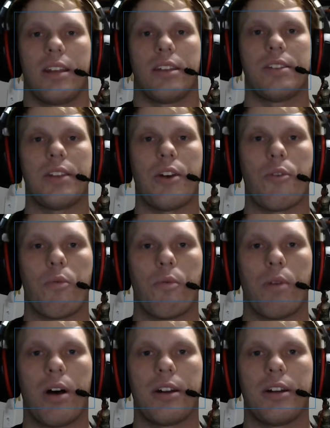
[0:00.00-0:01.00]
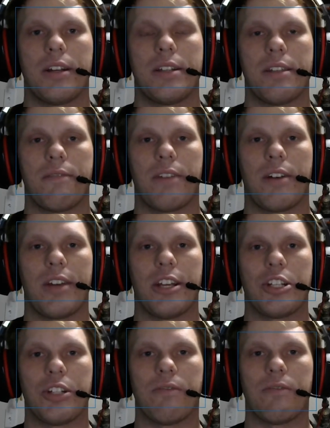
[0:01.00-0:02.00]
So, water is the
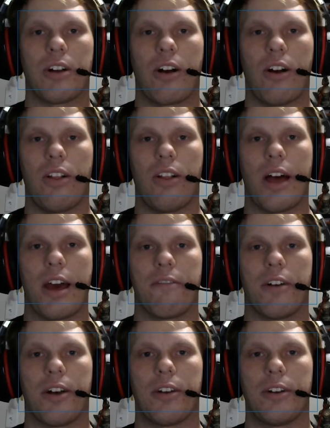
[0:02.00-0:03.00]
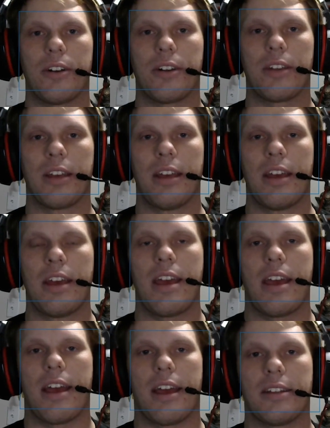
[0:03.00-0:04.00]
foundation for all life on Earth,
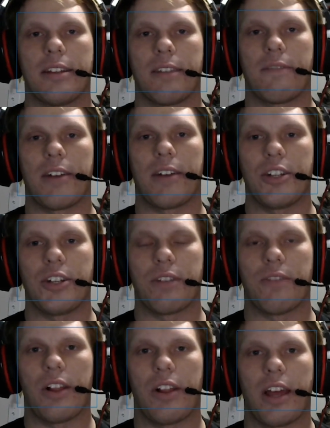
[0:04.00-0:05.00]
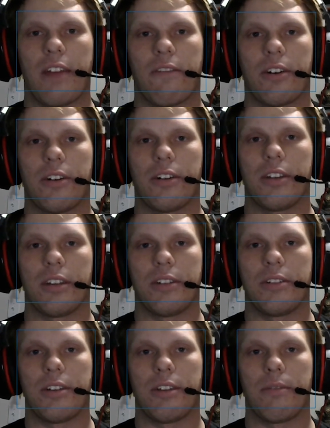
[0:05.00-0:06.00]
and it's the foundation of all life on Earth due
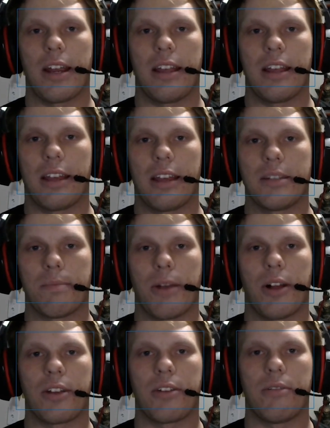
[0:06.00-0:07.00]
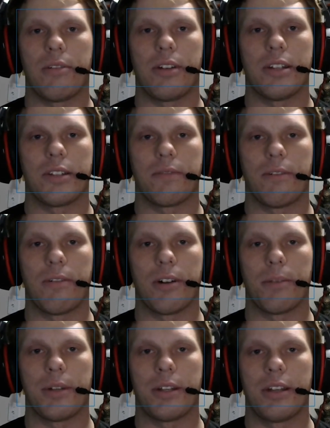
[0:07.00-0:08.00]
to the way that its molecule is formed.
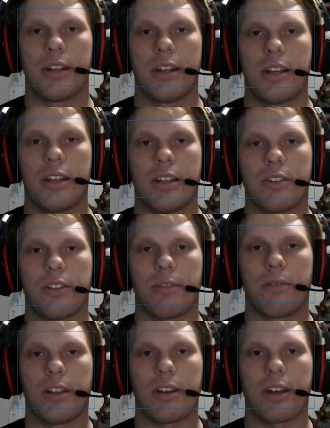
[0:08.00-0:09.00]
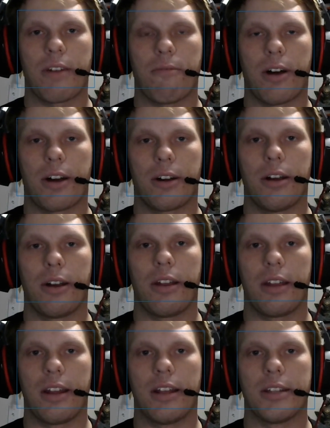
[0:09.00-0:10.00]
So, if we look at water
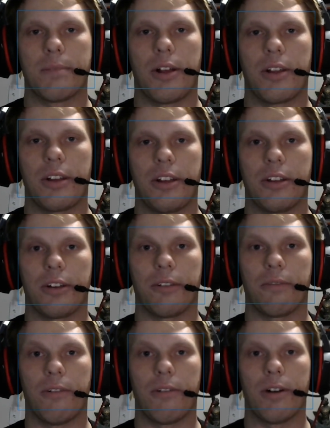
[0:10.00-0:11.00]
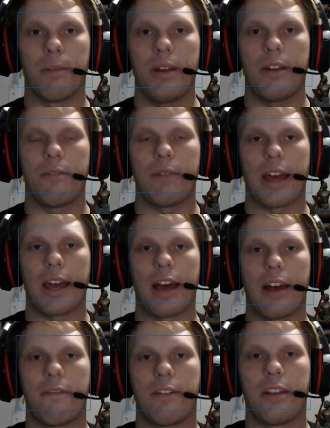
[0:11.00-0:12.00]
in its molecular form, we
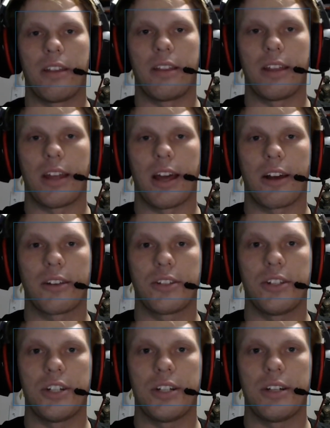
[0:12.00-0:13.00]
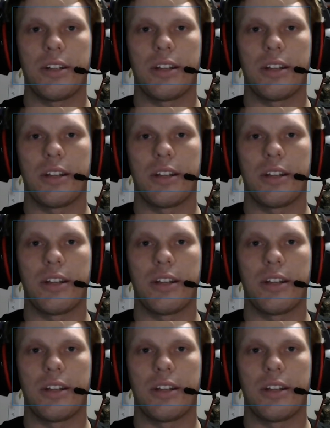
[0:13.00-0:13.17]
have the oxygen,